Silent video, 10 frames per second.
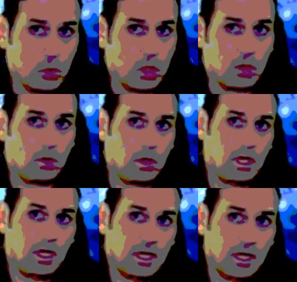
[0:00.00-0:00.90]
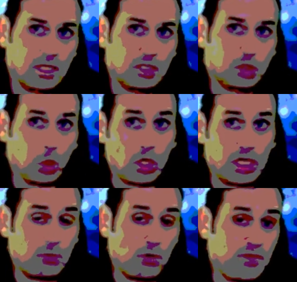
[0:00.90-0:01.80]
will
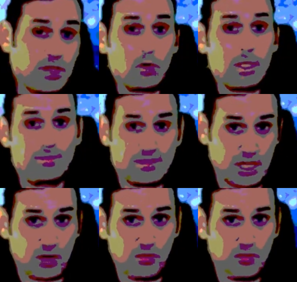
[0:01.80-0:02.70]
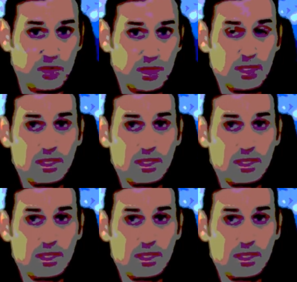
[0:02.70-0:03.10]
shortly reveal himself